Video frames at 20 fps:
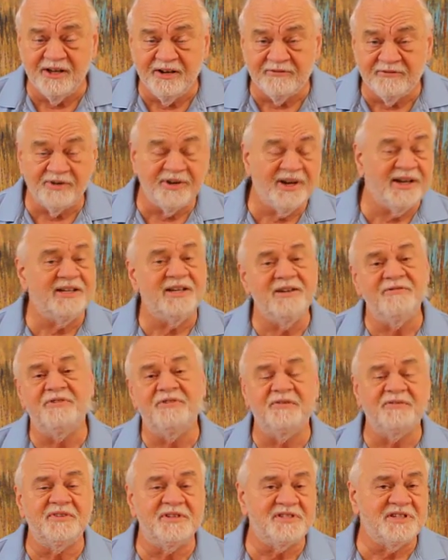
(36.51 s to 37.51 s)
For
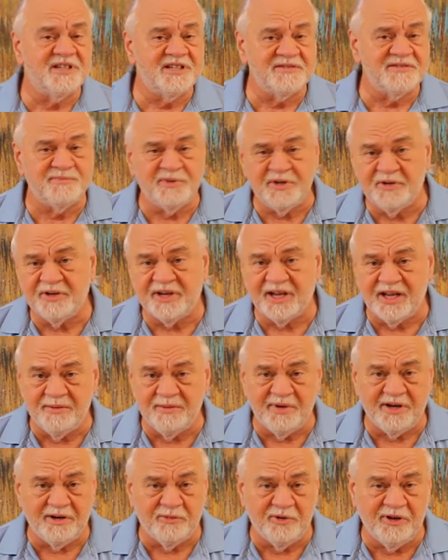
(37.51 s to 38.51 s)
1956, Buick
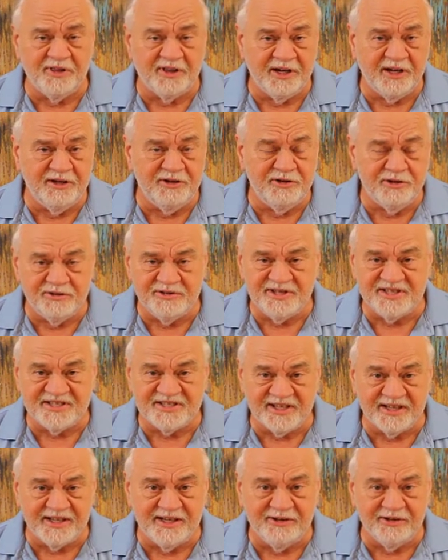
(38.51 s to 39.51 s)
came out with a new
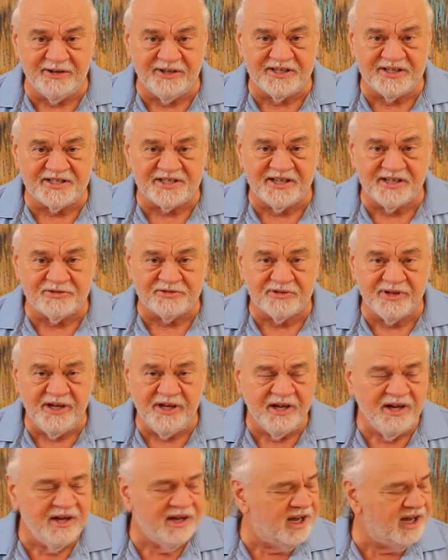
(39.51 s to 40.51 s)
design on the Century,
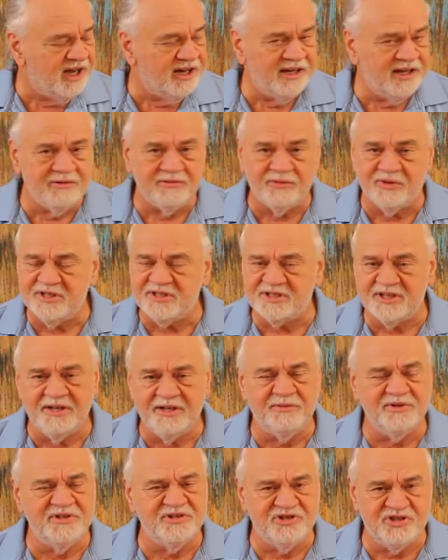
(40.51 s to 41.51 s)
and it
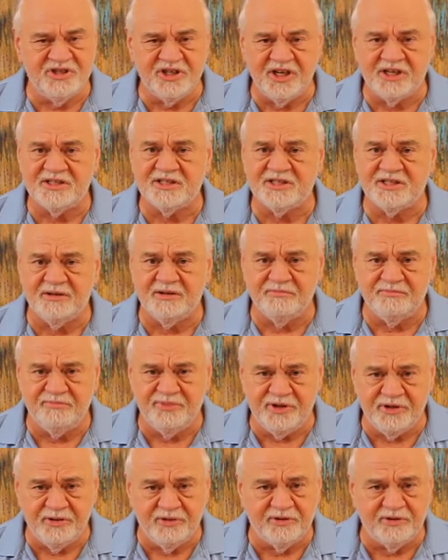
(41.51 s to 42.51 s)
was just
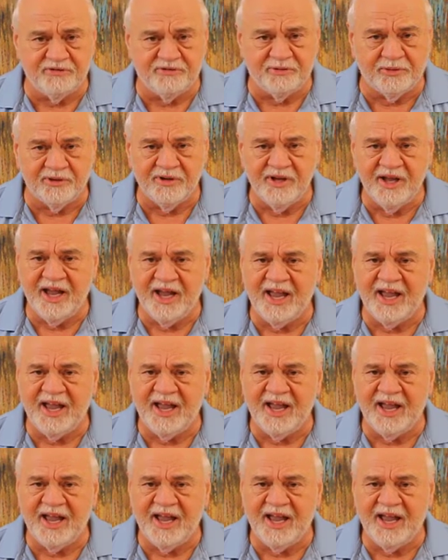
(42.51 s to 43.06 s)
beautiful.